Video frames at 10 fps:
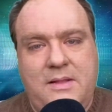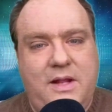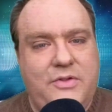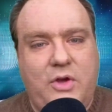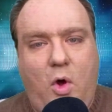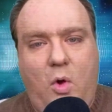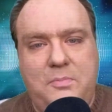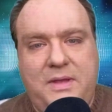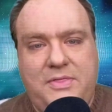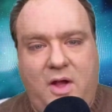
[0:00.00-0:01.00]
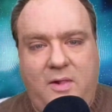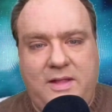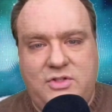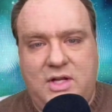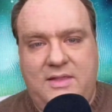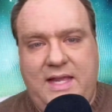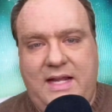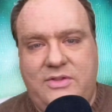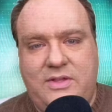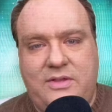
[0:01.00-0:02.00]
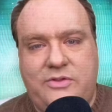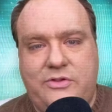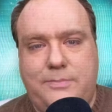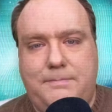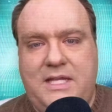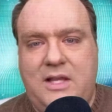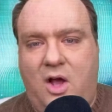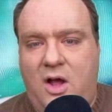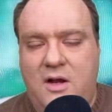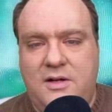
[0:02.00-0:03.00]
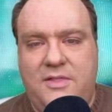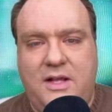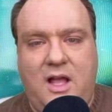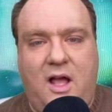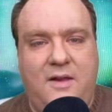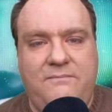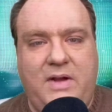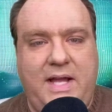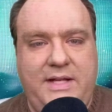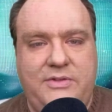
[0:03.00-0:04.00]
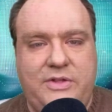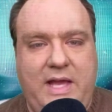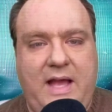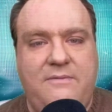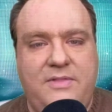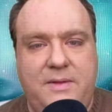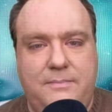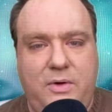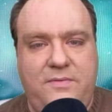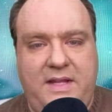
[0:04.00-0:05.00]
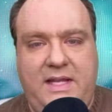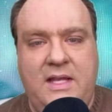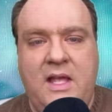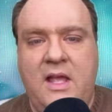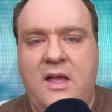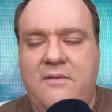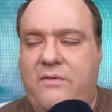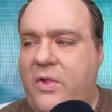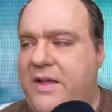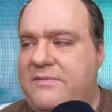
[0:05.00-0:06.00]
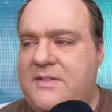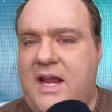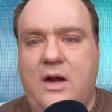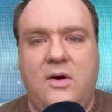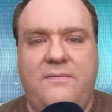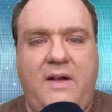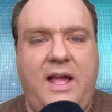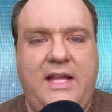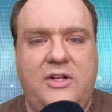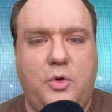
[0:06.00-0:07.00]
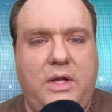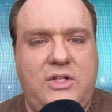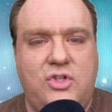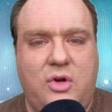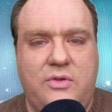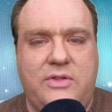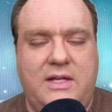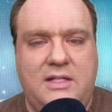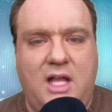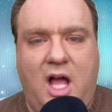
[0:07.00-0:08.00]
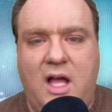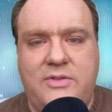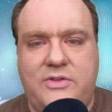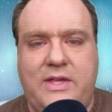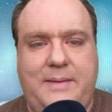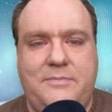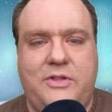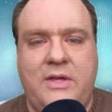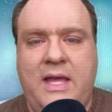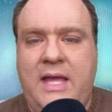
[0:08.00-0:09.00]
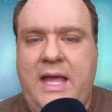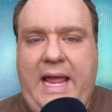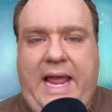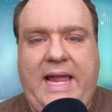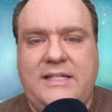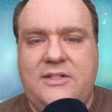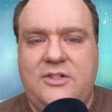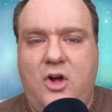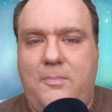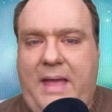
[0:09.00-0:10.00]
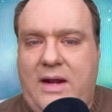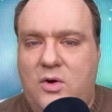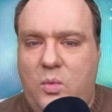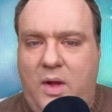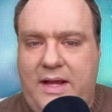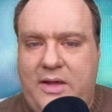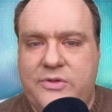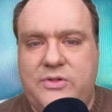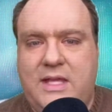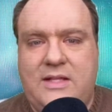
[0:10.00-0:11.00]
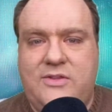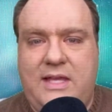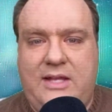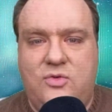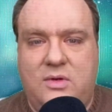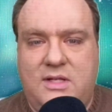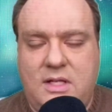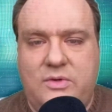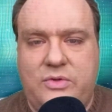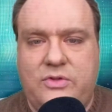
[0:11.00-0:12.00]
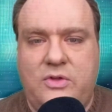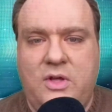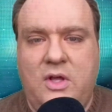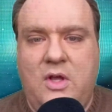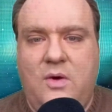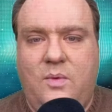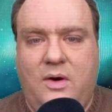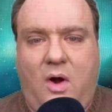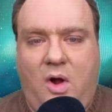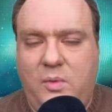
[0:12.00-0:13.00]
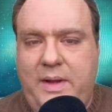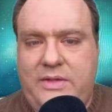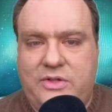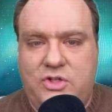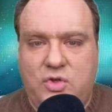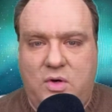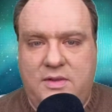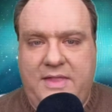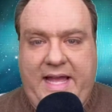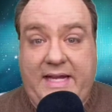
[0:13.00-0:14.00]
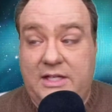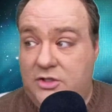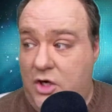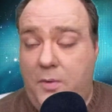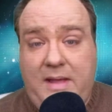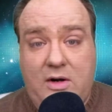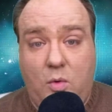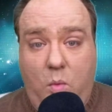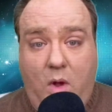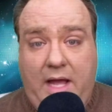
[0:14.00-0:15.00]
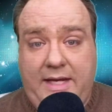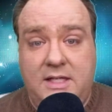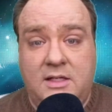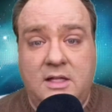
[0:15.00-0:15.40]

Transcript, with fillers: There's a whole mythology that exists beyond the confines of the movie, full of terrifying creatures and concepts, and no matter what else gets introduced, we're always assured that, no matter what,